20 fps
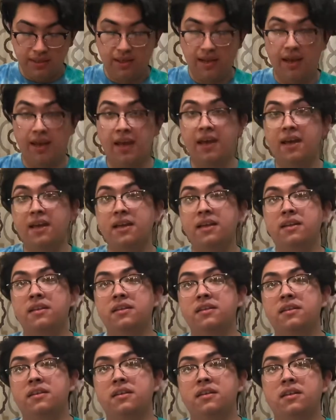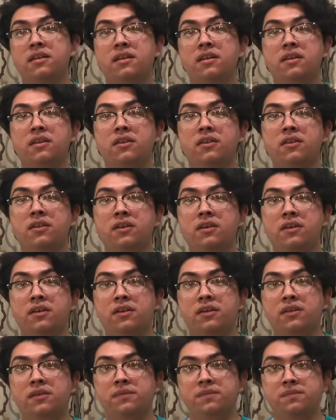and the
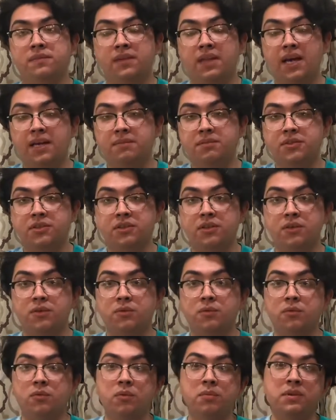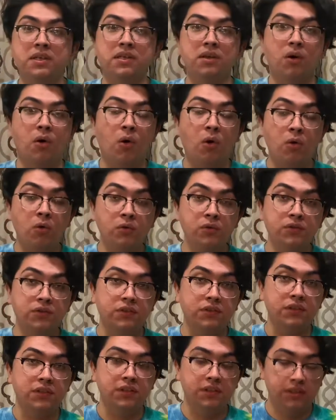limestone will be
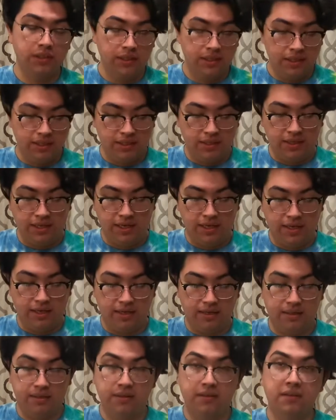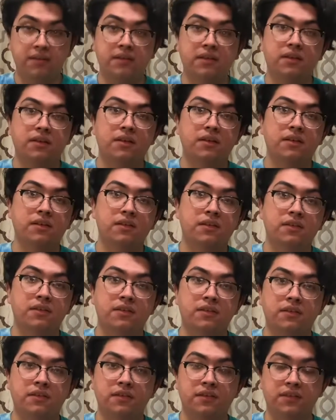older than
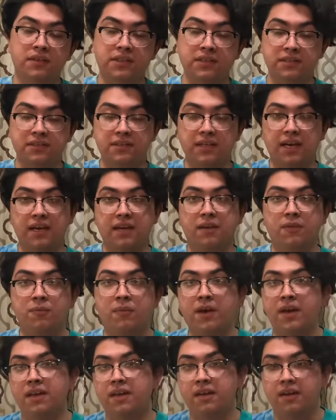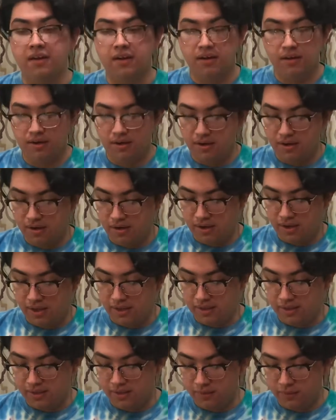this dike right here. And
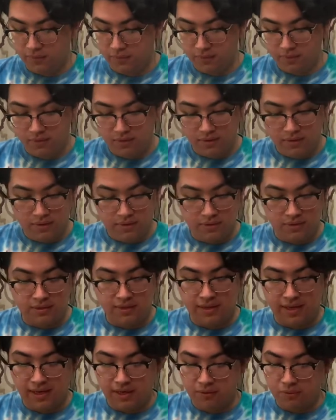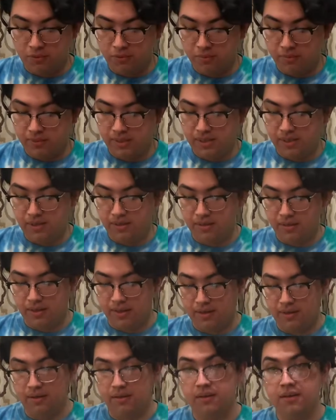then the dike will be
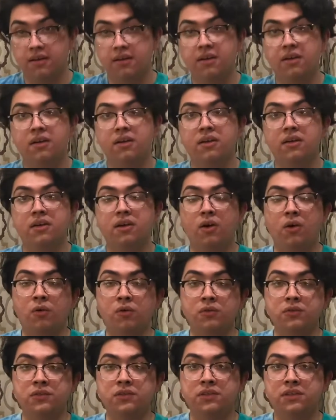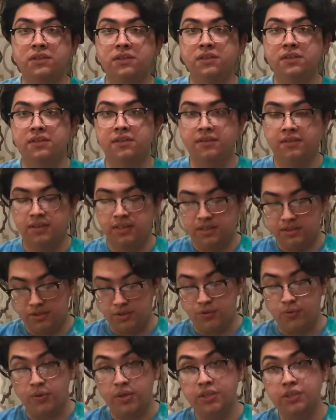then older than the
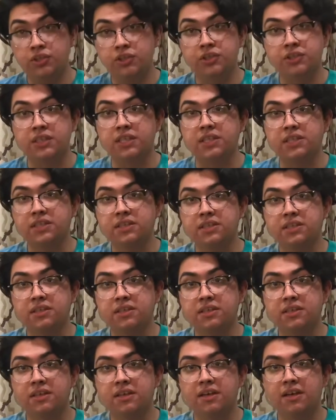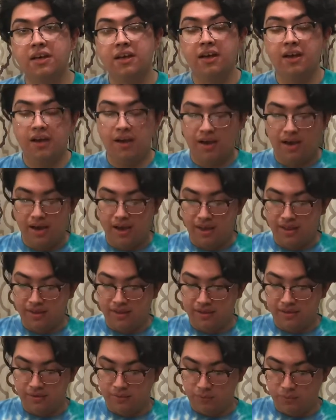green schist. And
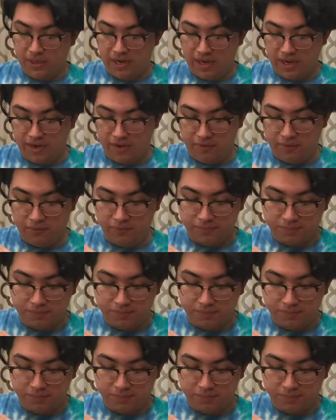then we have